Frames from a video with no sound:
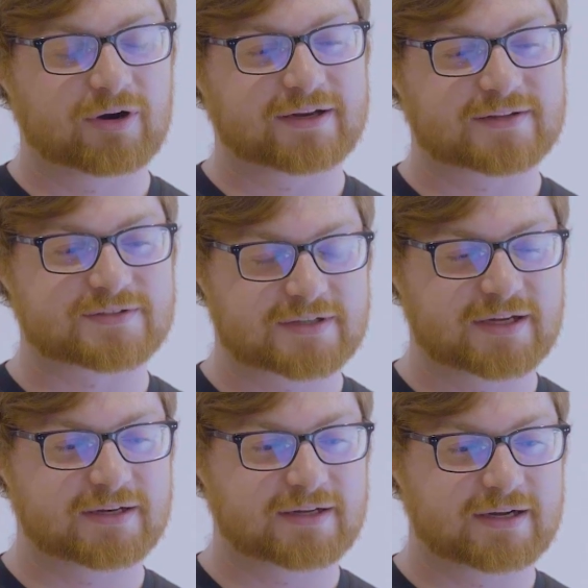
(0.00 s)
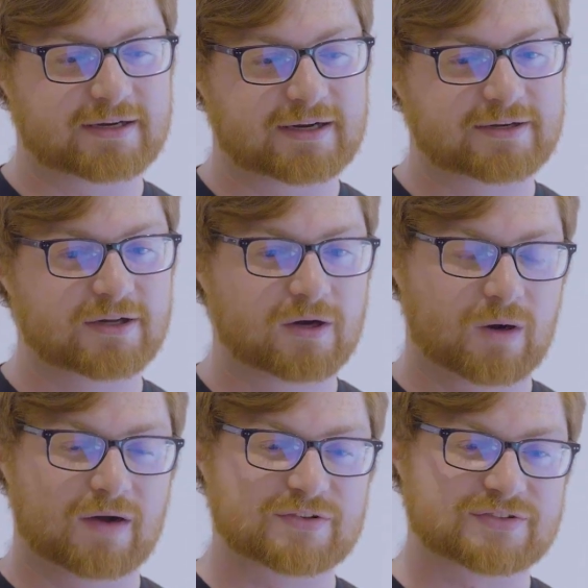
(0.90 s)
right? Because again, I know
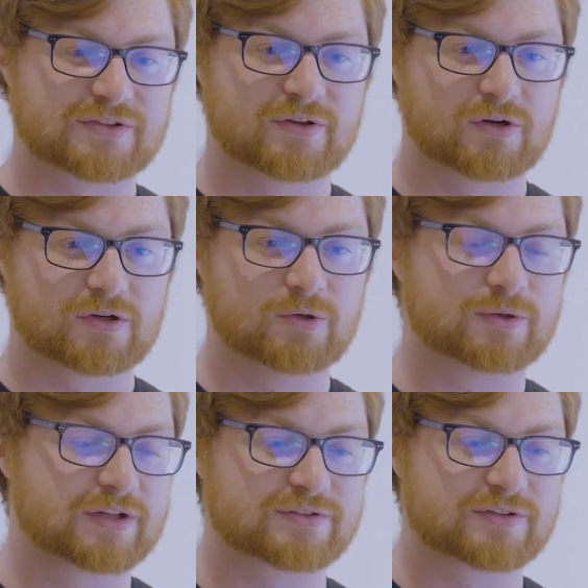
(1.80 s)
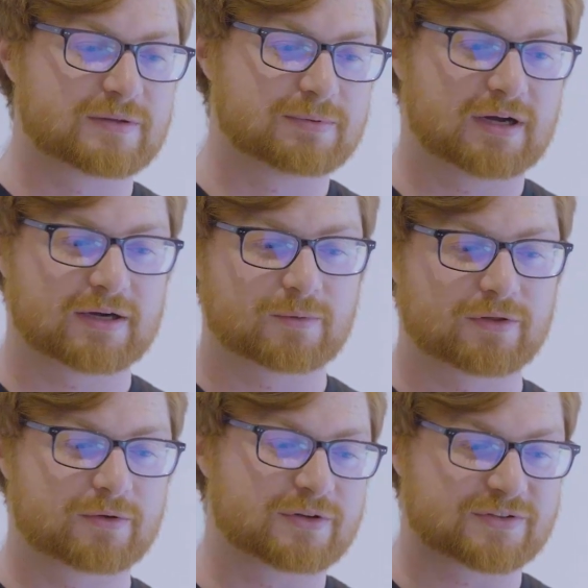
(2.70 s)
obviously there are new kids on the block,
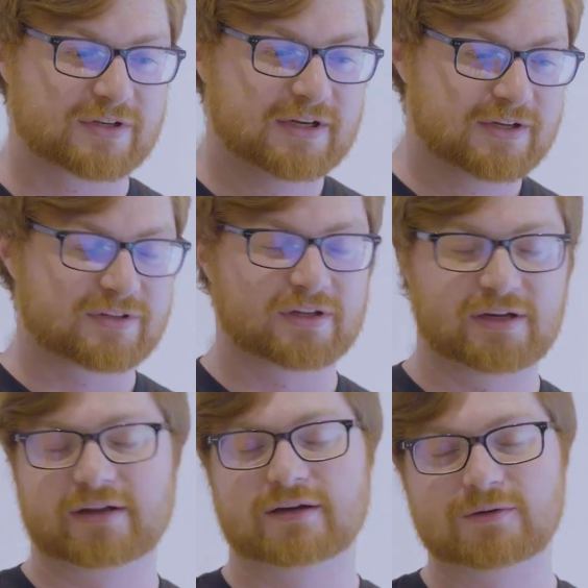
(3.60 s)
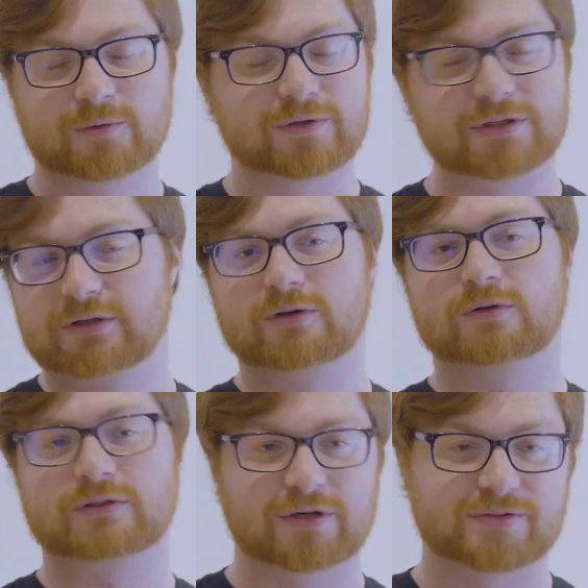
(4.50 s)
whether it's Solana or Near
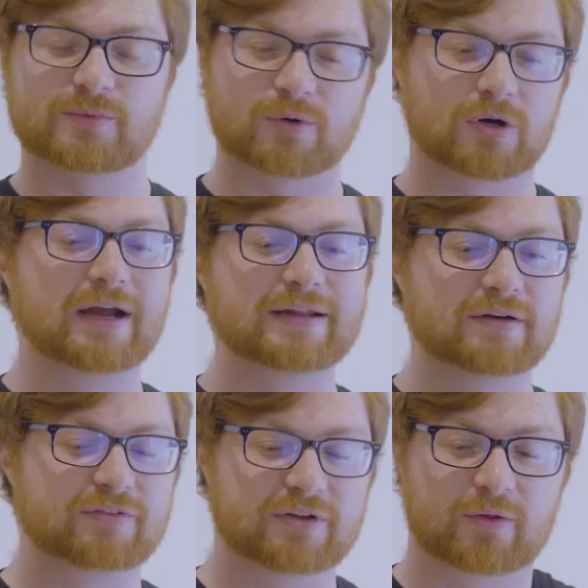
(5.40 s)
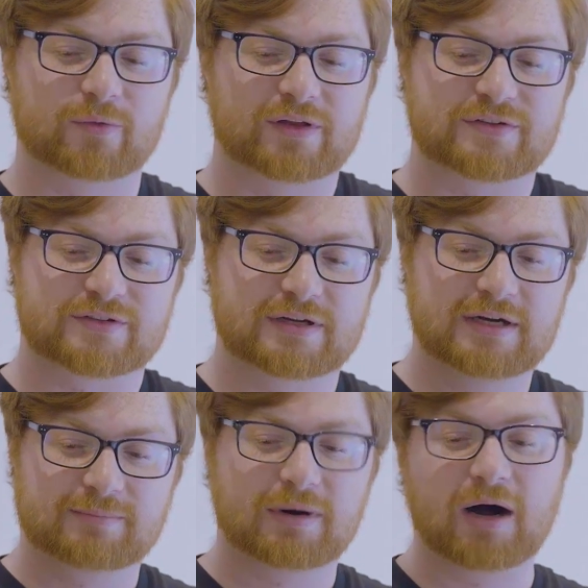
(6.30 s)
or Cosmos or any of the other things that
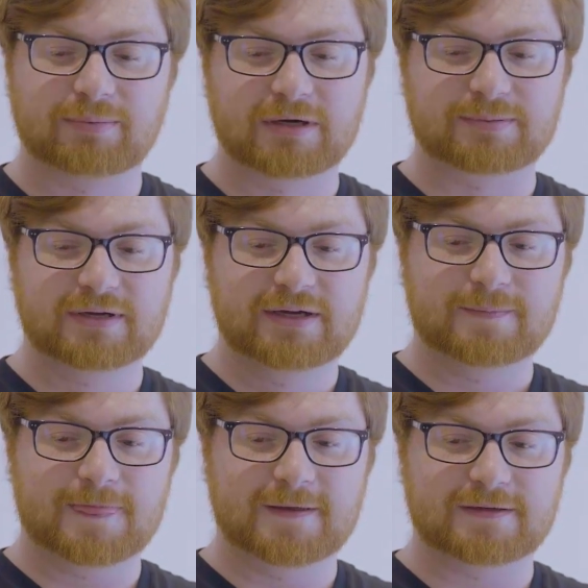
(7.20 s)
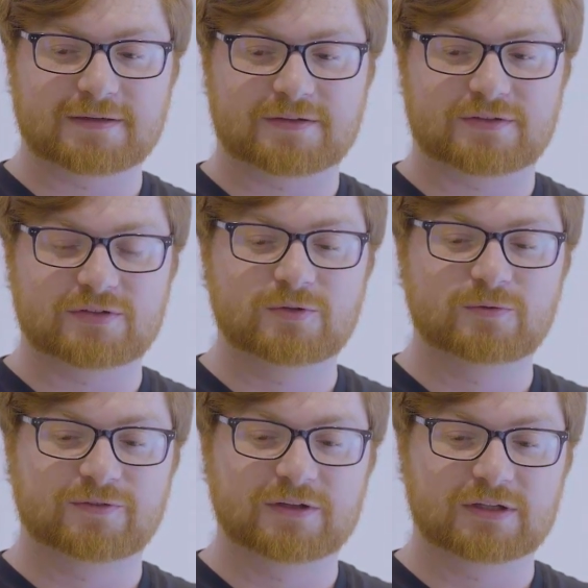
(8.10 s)
pop up. Do
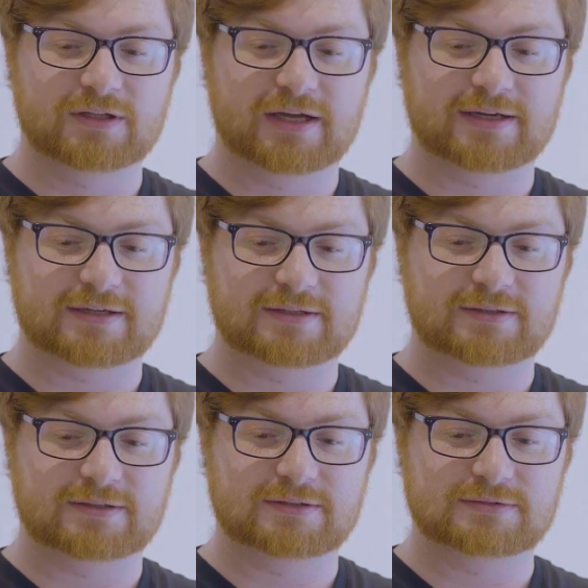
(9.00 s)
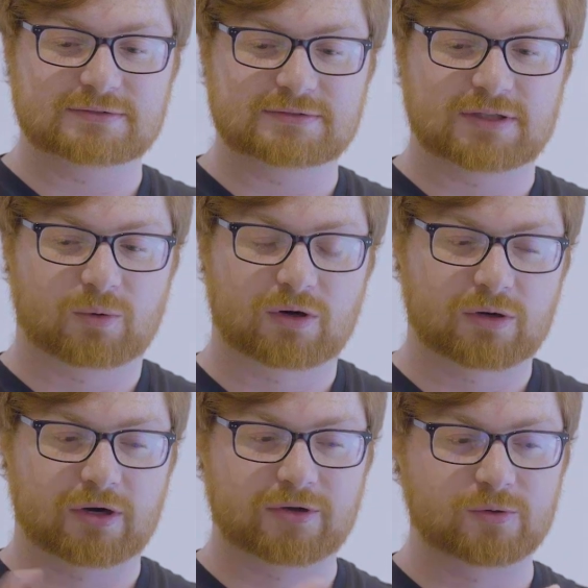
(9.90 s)
you feel like,
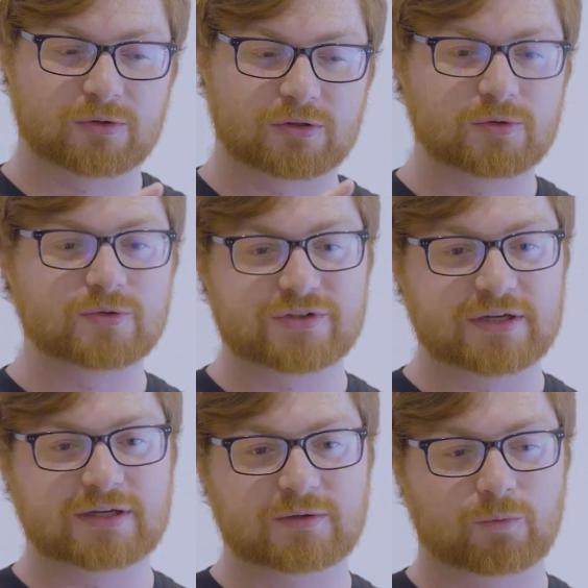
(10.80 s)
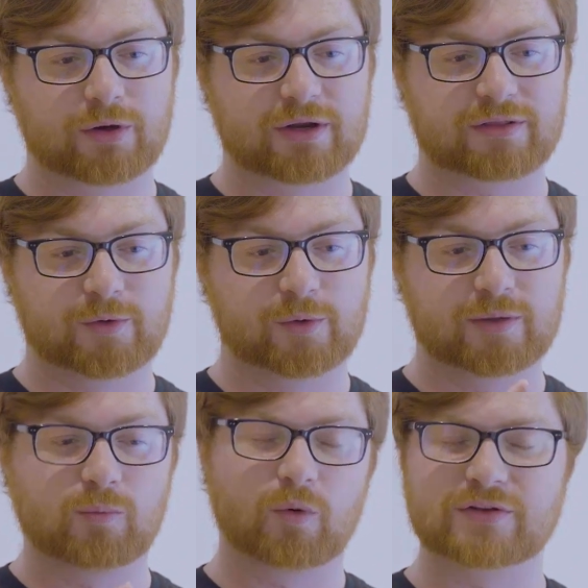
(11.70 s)
or are you losing what
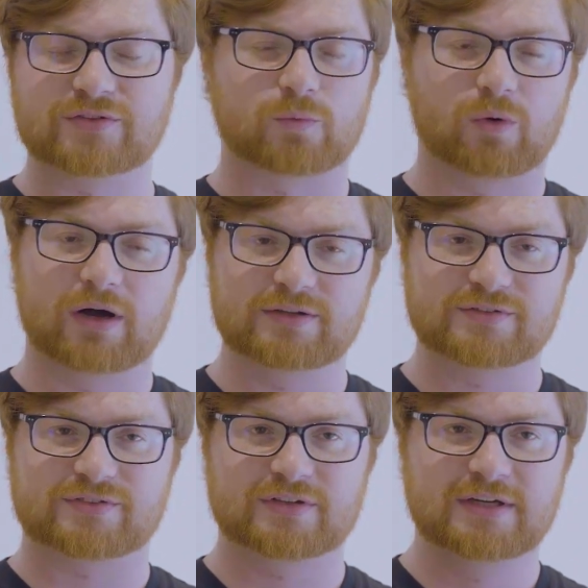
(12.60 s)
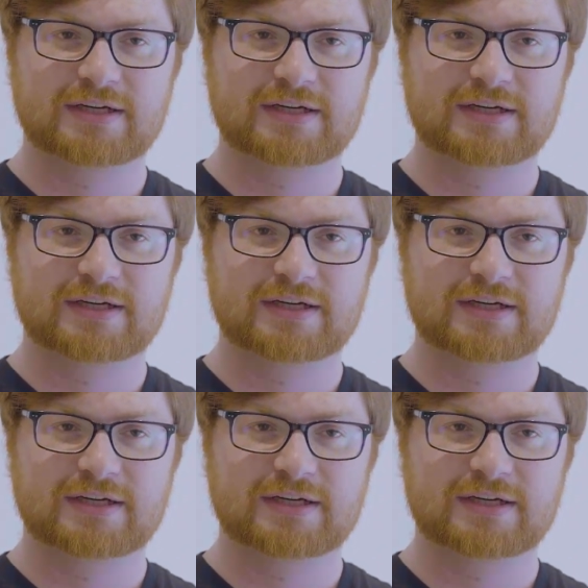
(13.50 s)
Ethereum once was?